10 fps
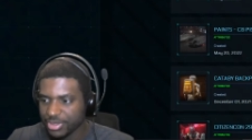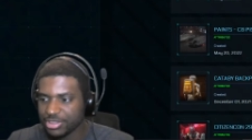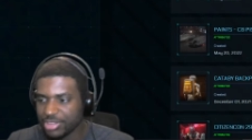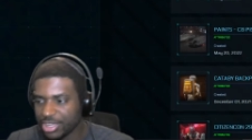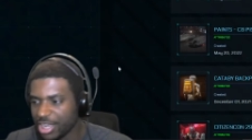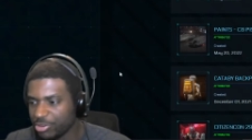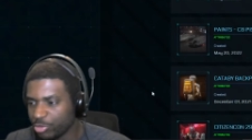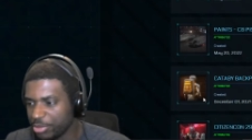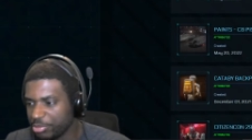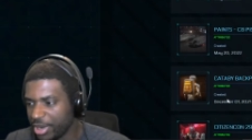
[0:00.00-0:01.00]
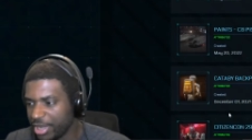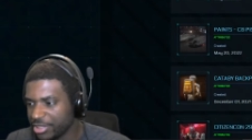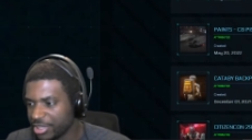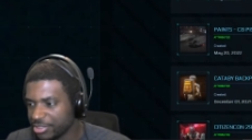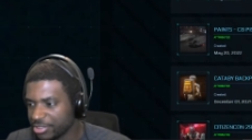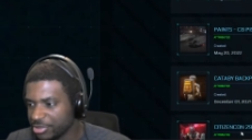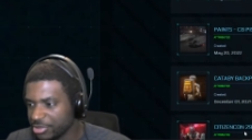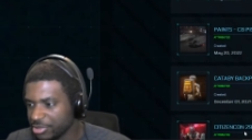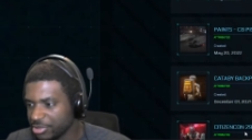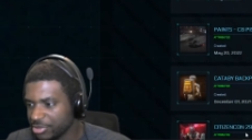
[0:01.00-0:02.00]
they kind of went by and I
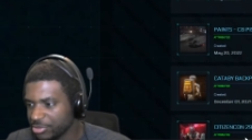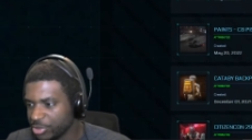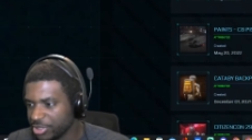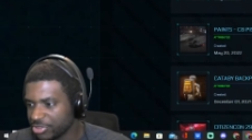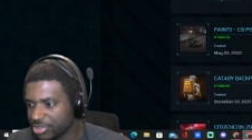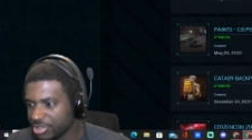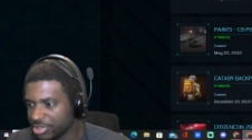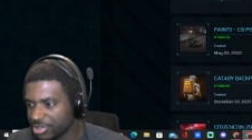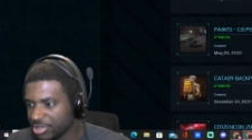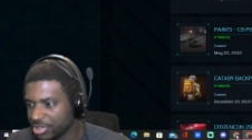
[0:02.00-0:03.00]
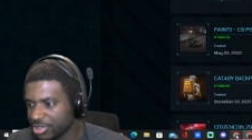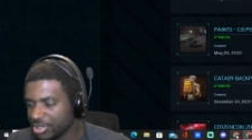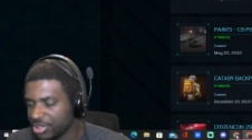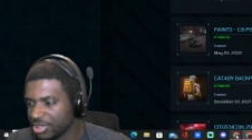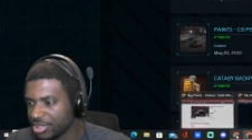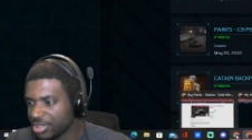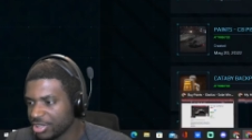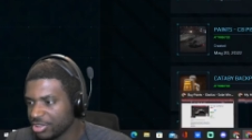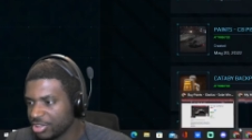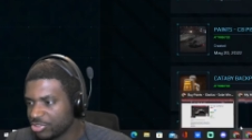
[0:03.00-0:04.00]
where is it here,
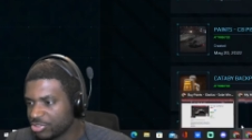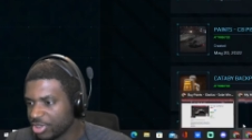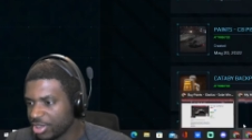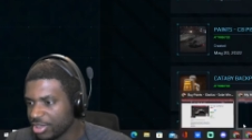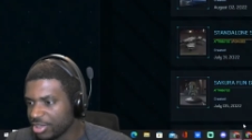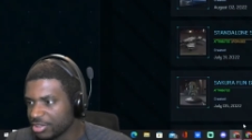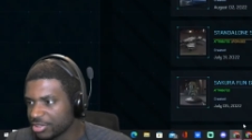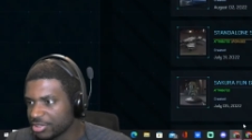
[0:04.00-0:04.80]
they saw